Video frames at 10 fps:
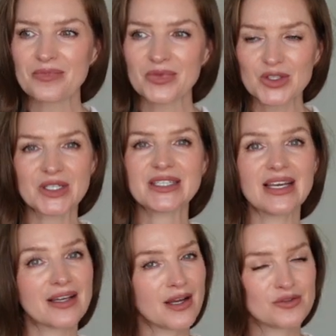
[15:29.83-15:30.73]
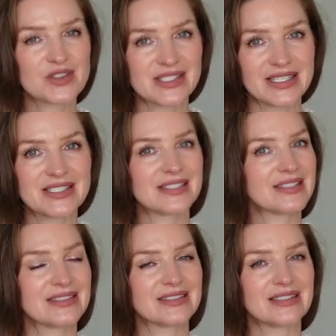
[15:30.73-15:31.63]
during that
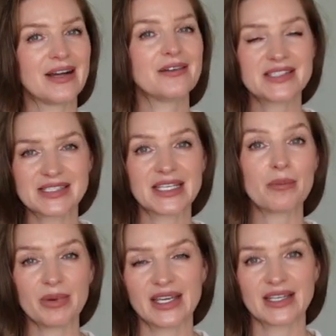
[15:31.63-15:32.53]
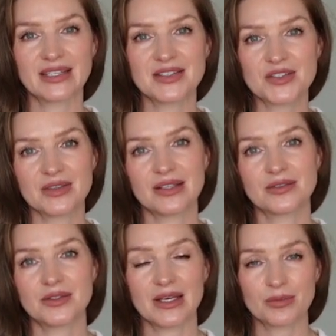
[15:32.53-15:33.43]
conversation, obviously I'm paying attention
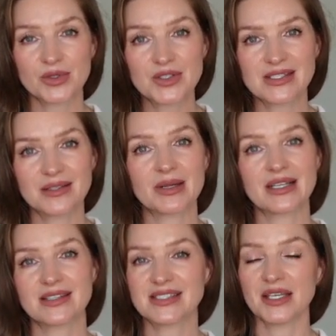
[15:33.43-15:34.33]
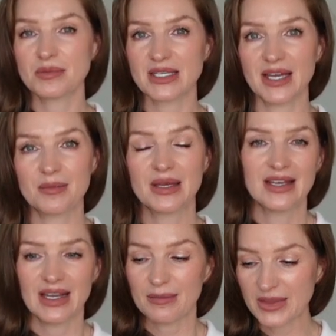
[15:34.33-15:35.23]
to that person, but at the same time,
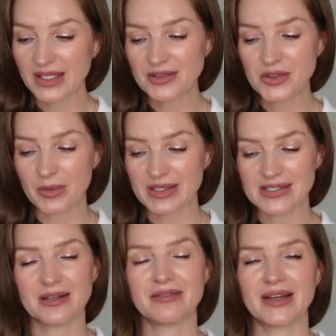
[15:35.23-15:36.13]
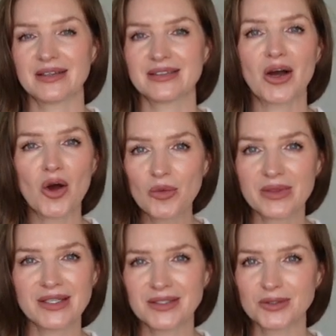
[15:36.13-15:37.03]
I'm thinking to myself, I hope
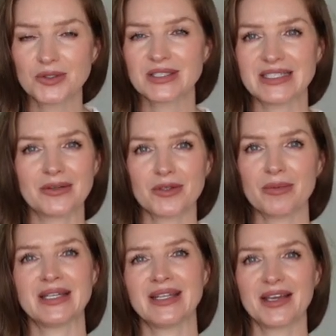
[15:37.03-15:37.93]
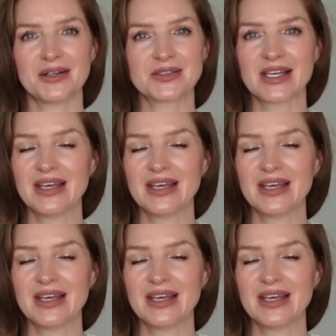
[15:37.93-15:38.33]
they don't look down on my nails